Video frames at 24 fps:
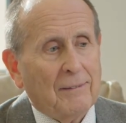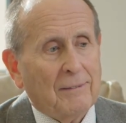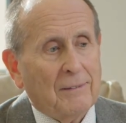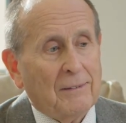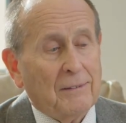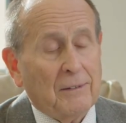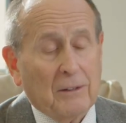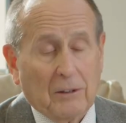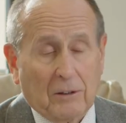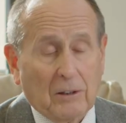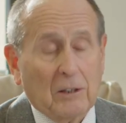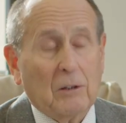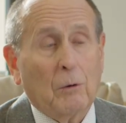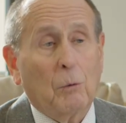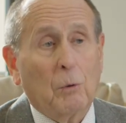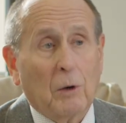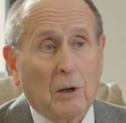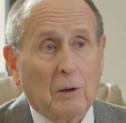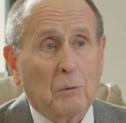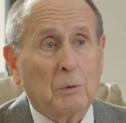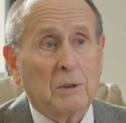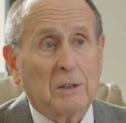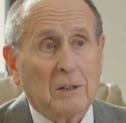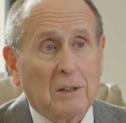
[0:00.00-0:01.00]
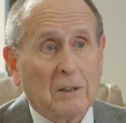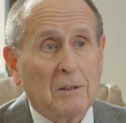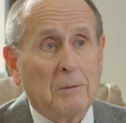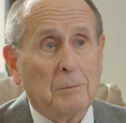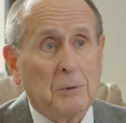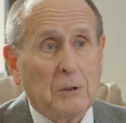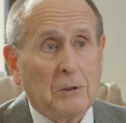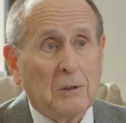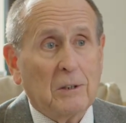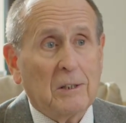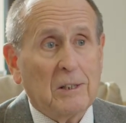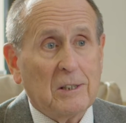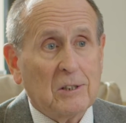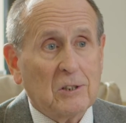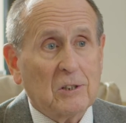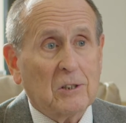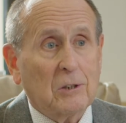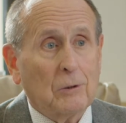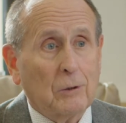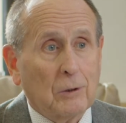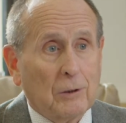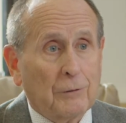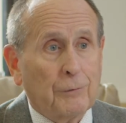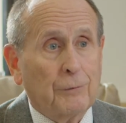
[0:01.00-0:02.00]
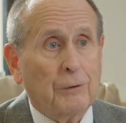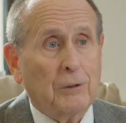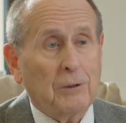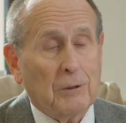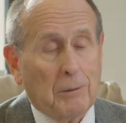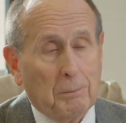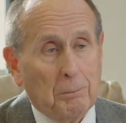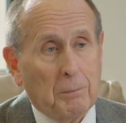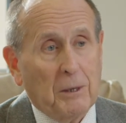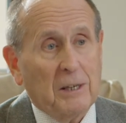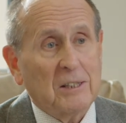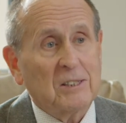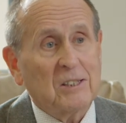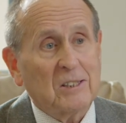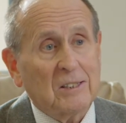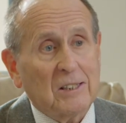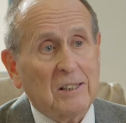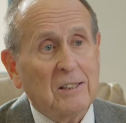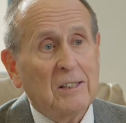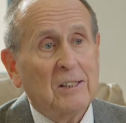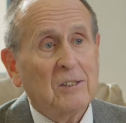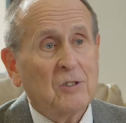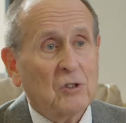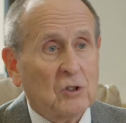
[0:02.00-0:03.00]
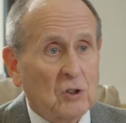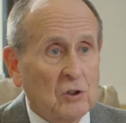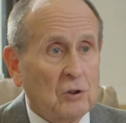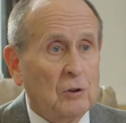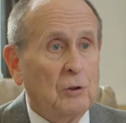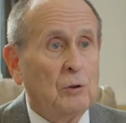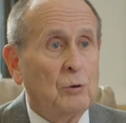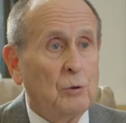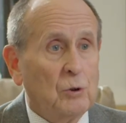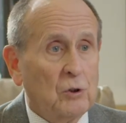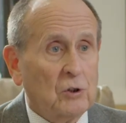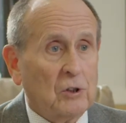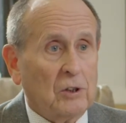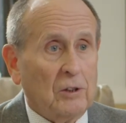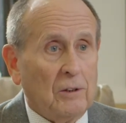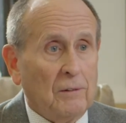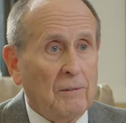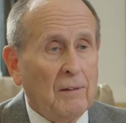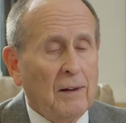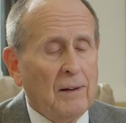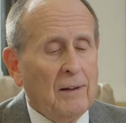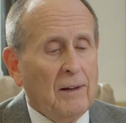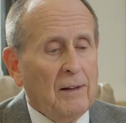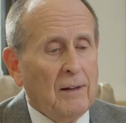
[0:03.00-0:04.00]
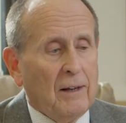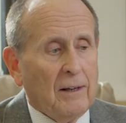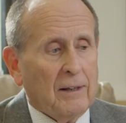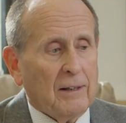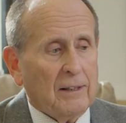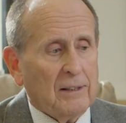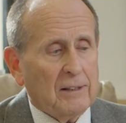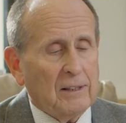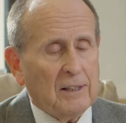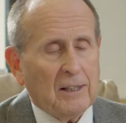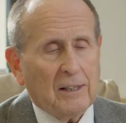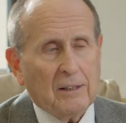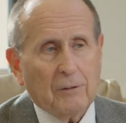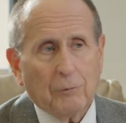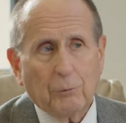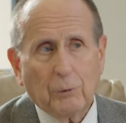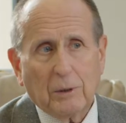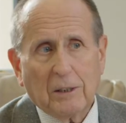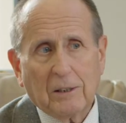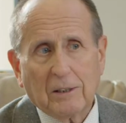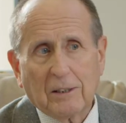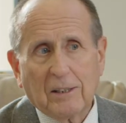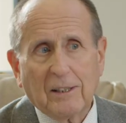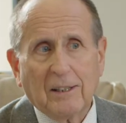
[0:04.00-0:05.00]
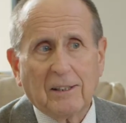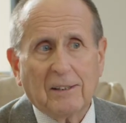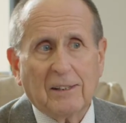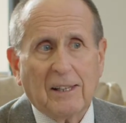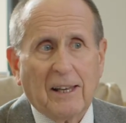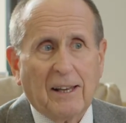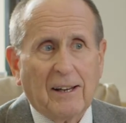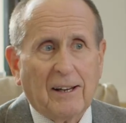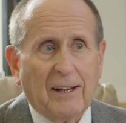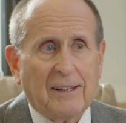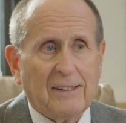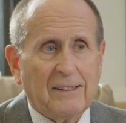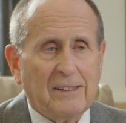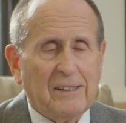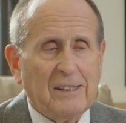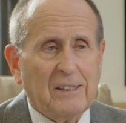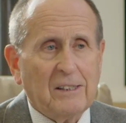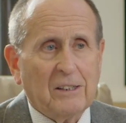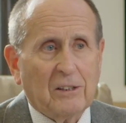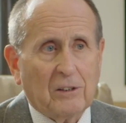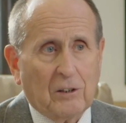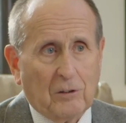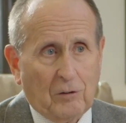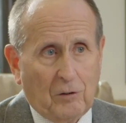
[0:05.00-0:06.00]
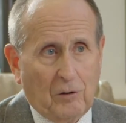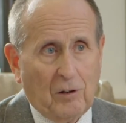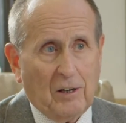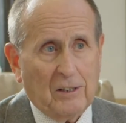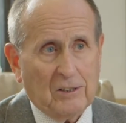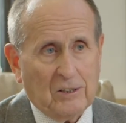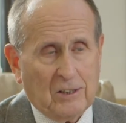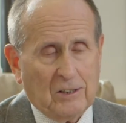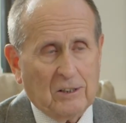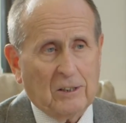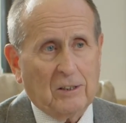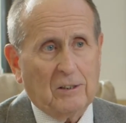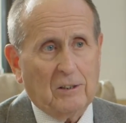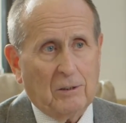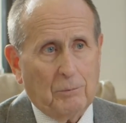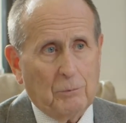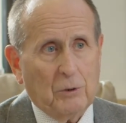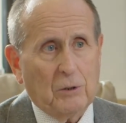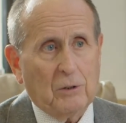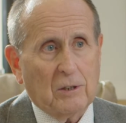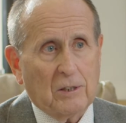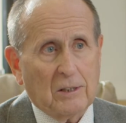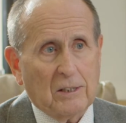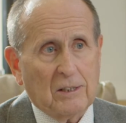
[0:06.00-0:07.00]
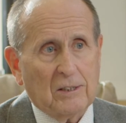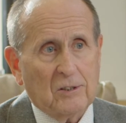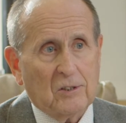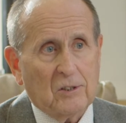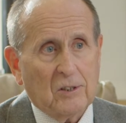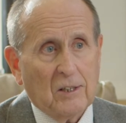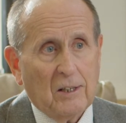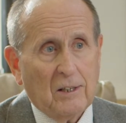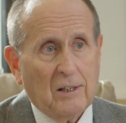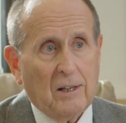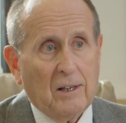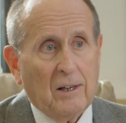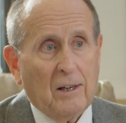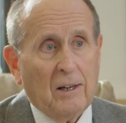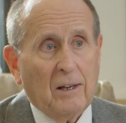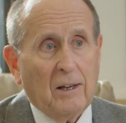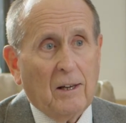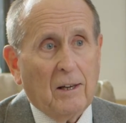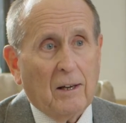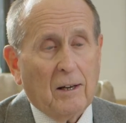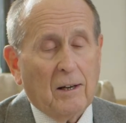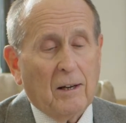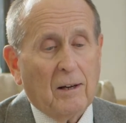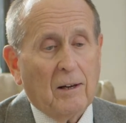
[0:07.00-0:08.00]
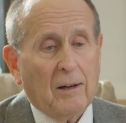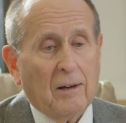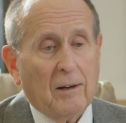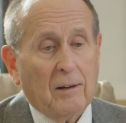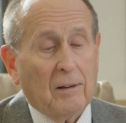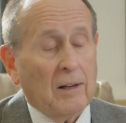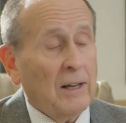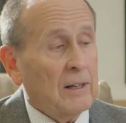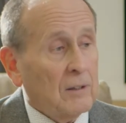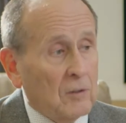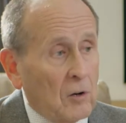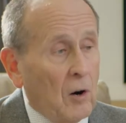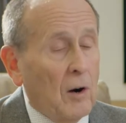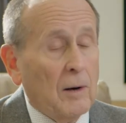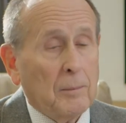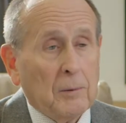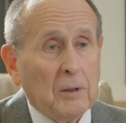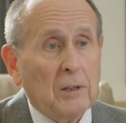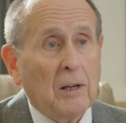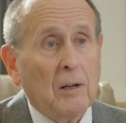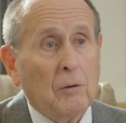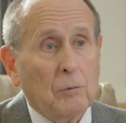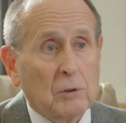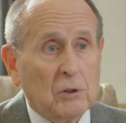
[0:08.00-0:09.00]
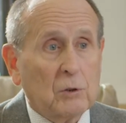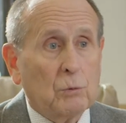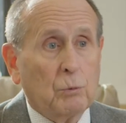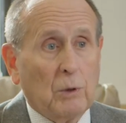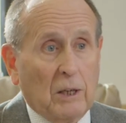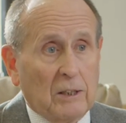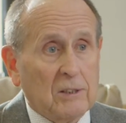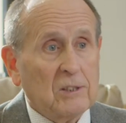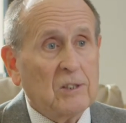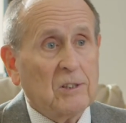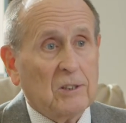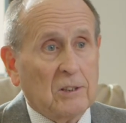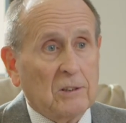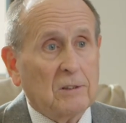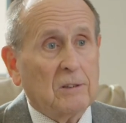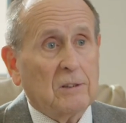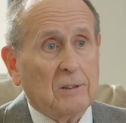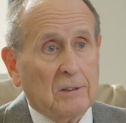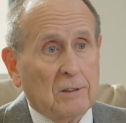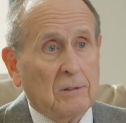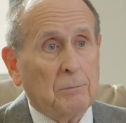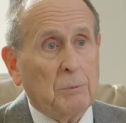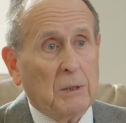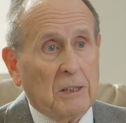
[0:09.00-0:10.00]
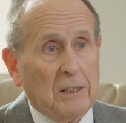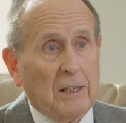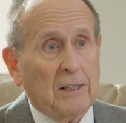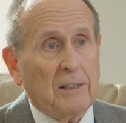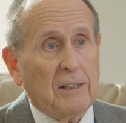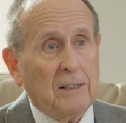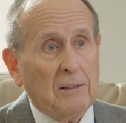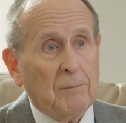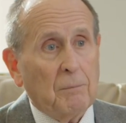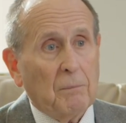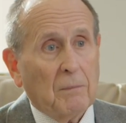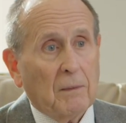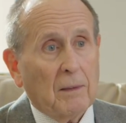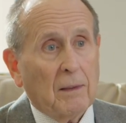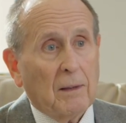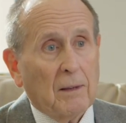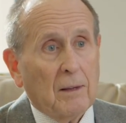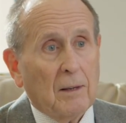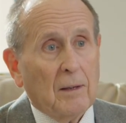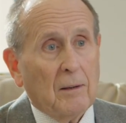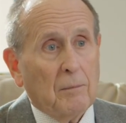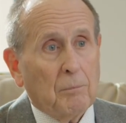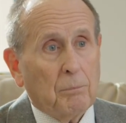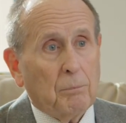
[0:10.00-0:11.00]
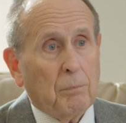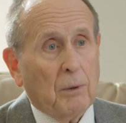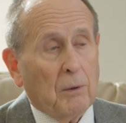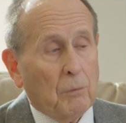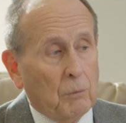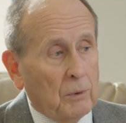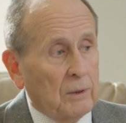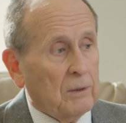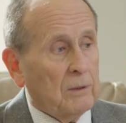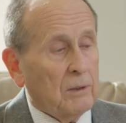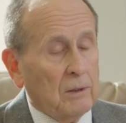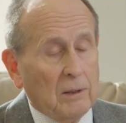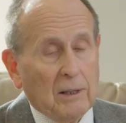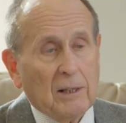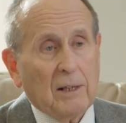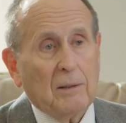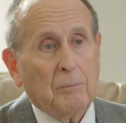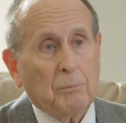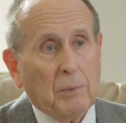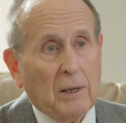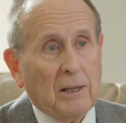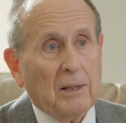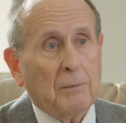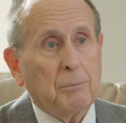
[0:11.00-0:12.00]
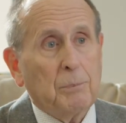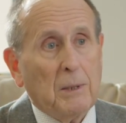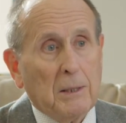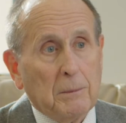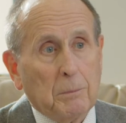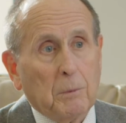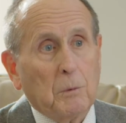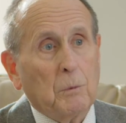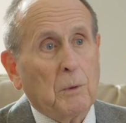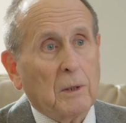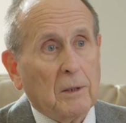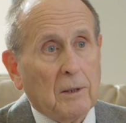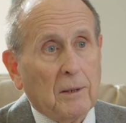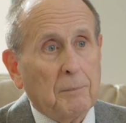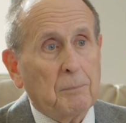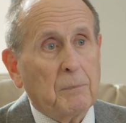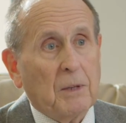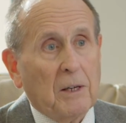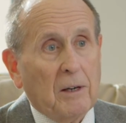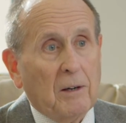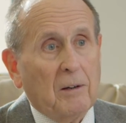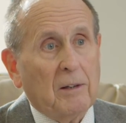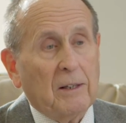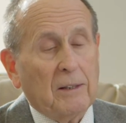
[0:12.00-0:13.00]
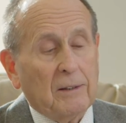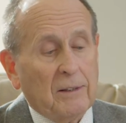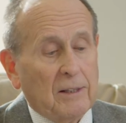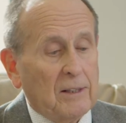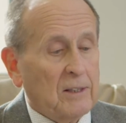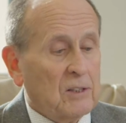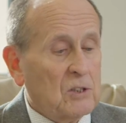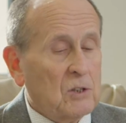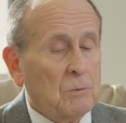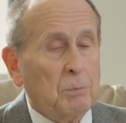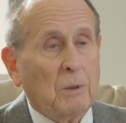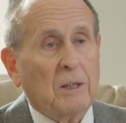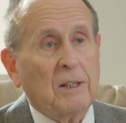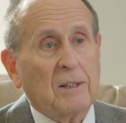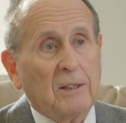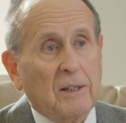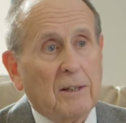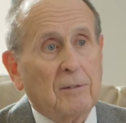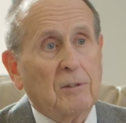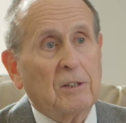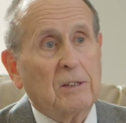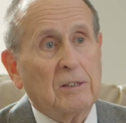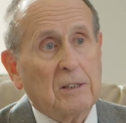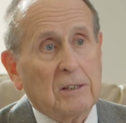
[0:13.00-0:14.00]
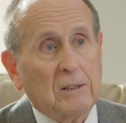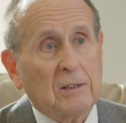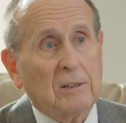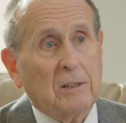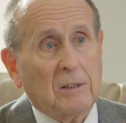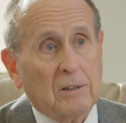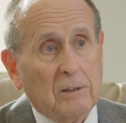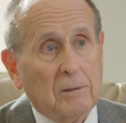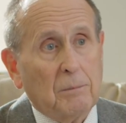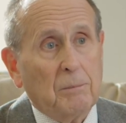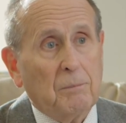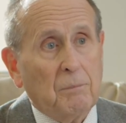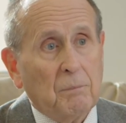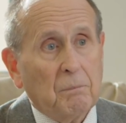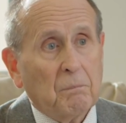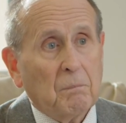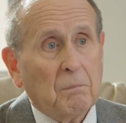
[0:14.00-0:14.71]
They're going to work with the communities to look for the best solution. And I think if we could get that idea across to the communities, like Carbondale was reticent in the beginning, but when the land bank people went up there and they explained everything to them,